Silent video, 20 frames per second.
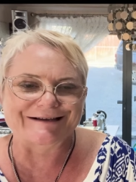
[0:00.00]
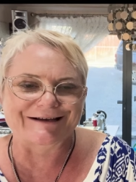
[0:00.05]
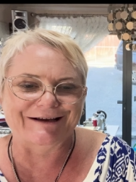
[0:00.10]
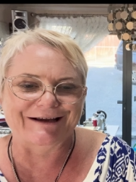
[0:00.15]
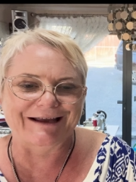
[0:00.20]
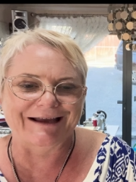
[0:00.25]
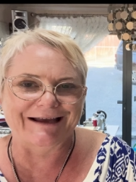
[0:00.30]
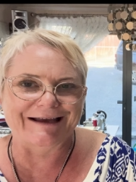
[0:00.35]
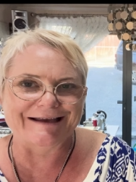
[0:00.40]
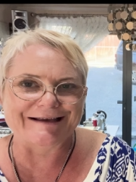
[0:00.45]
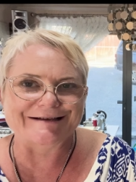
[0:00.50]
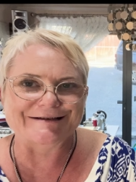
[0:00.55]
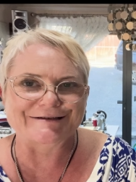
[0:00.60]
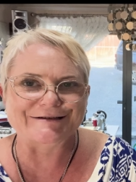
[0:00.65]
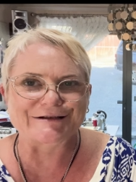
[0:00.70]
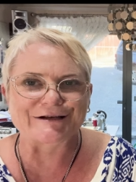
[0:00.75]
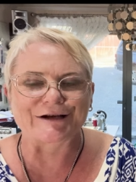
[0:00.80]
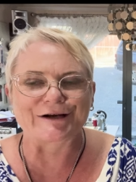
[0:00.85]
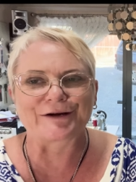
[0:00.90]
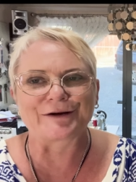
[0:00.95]
Okay,
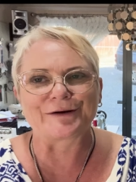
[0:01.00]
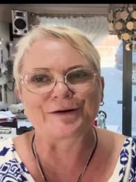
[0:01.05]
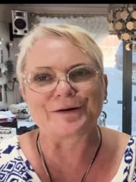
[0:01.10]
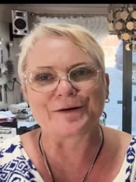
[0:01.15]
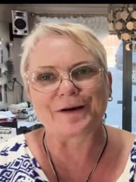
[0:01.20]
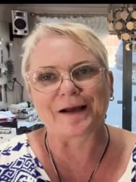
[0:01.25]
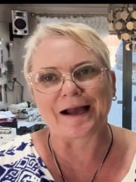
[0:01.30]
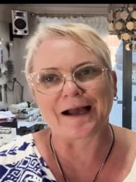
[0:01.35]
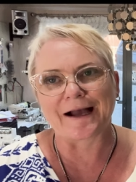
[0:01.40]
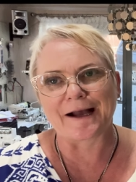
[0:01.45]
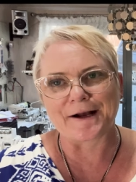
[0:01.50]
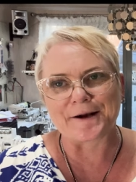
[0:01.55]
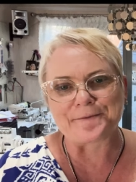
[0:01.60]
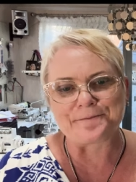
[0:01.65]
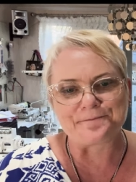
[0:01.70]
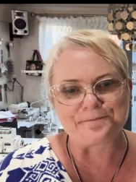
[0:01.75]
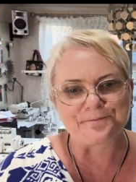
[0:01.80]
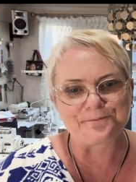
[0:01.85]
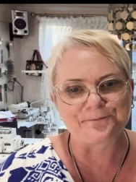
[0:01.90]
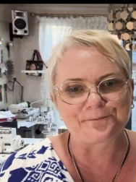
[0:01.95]
so I
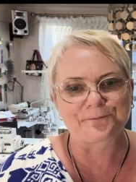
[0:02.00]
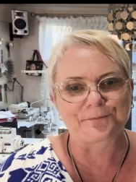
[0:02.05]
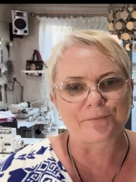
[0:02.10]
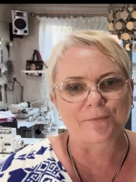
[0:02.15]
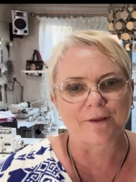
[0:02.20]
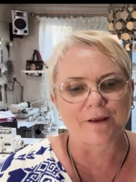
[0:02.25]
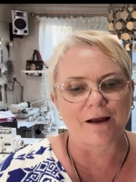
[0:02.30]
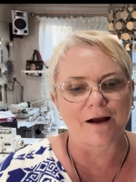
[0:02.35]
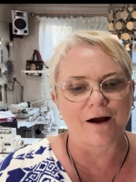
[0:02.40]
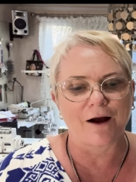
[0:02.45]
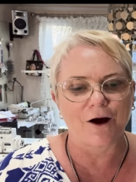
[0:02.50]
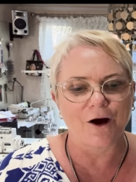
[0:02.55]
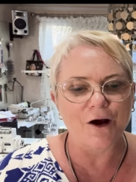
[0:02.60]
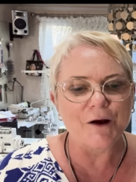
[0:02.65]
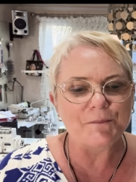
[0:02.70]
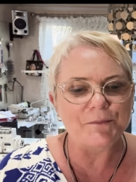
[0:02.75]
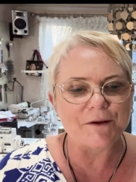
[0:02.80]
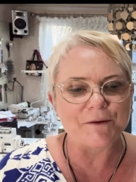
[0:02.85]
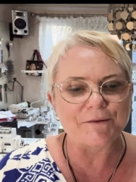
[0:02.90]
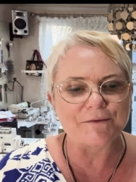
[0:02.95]

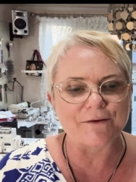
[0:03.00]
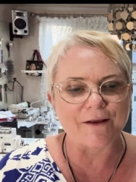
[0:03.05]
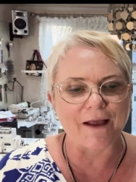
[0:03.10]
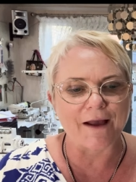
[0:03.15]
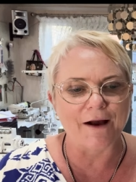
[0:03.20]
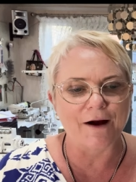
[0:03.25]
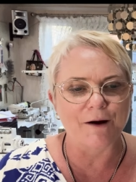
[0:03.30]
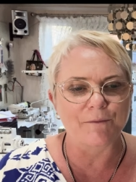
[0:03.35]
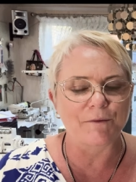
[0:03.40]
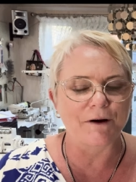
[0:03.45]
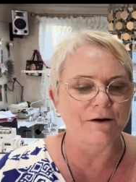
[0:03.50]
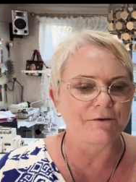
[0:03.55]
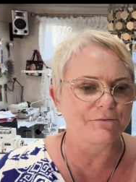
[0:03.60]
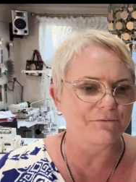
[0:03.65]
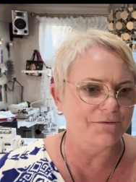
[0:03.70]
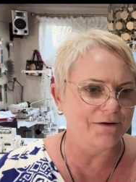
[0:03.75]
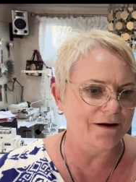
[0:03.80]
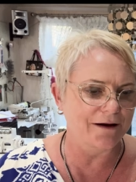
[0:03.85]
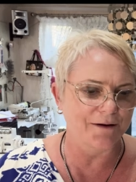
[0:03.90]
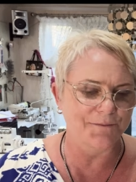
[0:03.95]
hope there was a help.
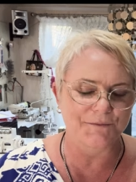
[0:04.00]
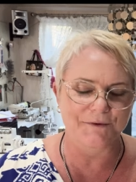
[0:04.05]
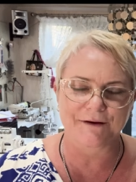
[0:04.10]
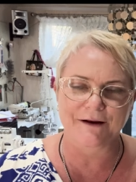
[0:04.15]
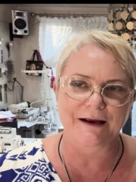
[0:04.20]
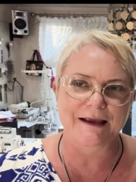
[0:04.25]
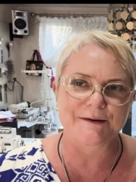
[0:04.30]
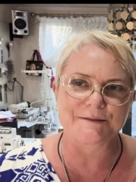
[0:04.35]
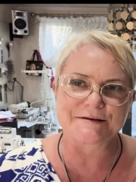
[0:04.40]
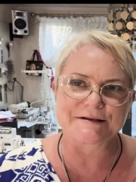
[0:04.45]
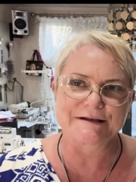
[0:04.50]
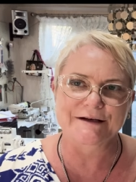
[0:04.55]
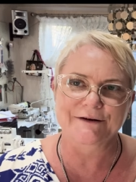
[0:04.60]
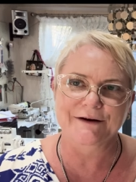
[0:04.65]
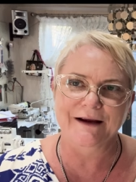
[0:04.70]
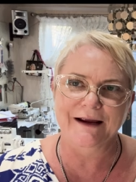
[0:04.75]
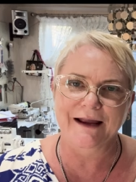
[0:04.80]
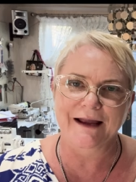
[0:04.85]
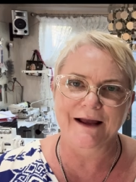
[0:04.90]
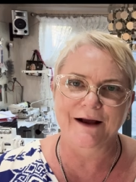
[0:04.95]
I keep
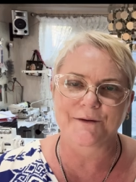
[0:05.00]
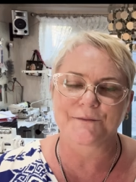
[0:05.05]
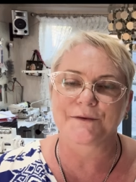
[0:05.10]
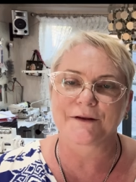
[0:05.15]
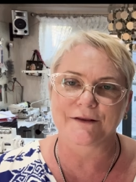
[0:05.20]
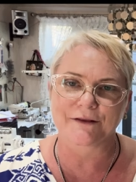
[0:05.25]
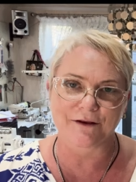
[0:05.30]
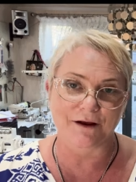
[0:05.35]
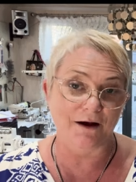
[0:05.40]
staring at it.